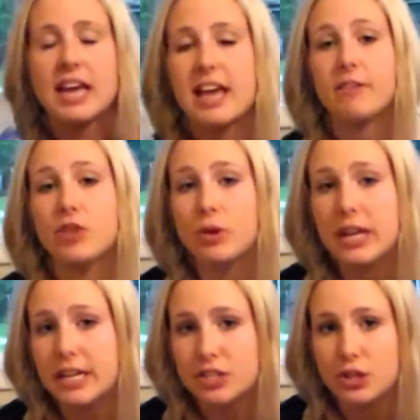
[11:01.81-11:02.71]
If you
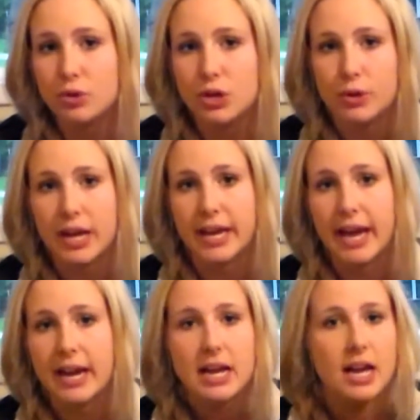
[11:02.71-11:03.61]
need to, you could
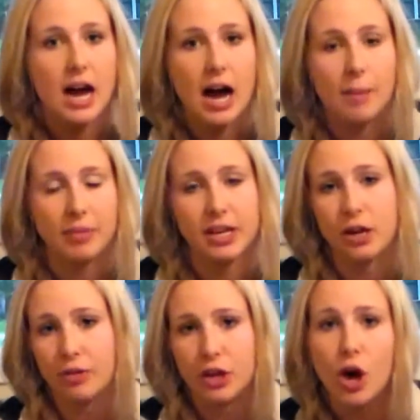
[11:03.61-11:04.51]
get
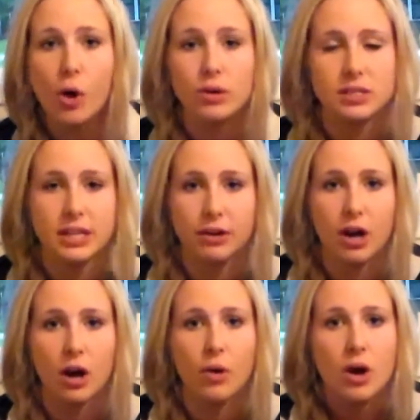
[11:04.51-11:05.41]
the Coke
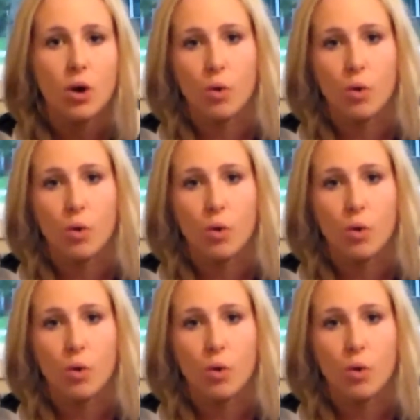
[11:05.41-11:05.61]
Zero